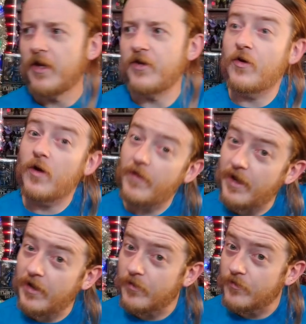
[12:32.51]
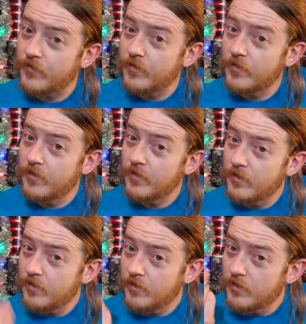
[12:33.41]
And you know how that goes.
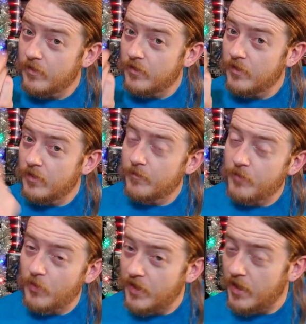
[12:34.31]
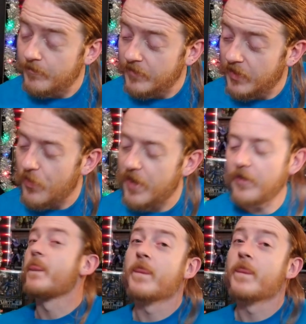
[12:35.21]
Pony up. Get ready.